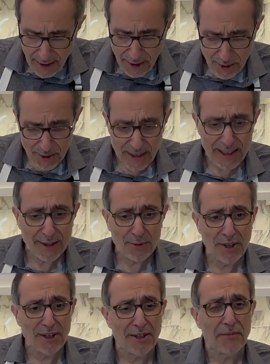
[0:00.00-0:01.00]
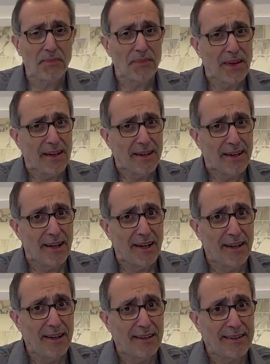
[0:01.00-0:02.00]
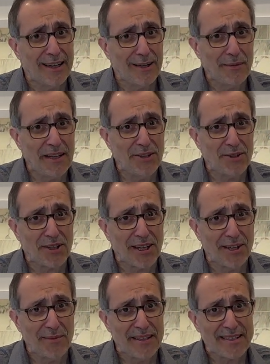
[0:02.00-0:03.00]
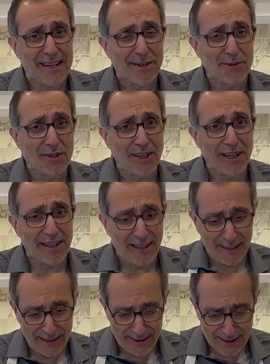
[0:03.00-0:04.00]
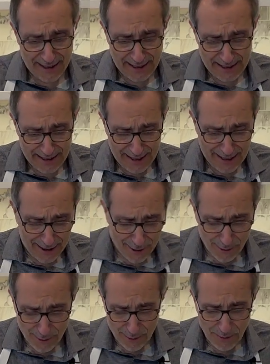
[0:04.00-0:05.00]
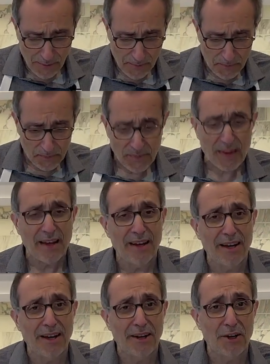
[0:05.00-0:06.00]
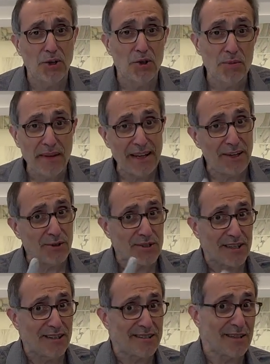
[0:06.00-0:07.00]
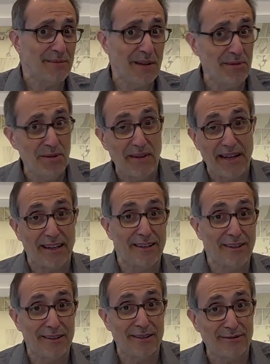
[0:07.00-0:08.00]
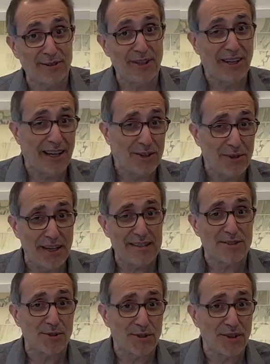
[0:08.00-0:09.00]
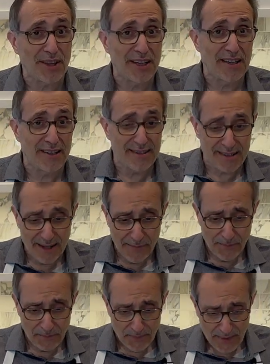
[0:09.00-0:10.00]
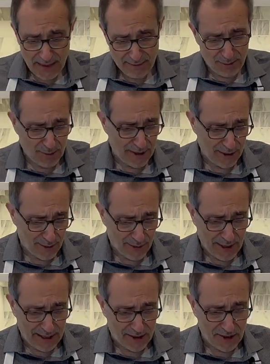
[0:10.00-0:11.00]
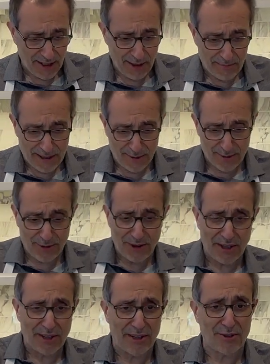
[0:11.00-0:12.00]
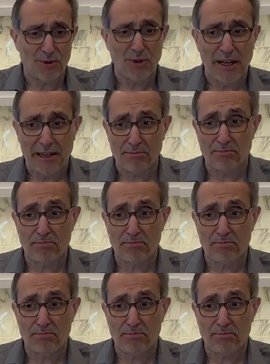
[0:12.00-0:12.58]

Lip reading: Okay, well, tell me in your comments how you like it and how you make your salsa. Maybe you make it a little different. You like to add certain things. If you want to add chili powder, you have to add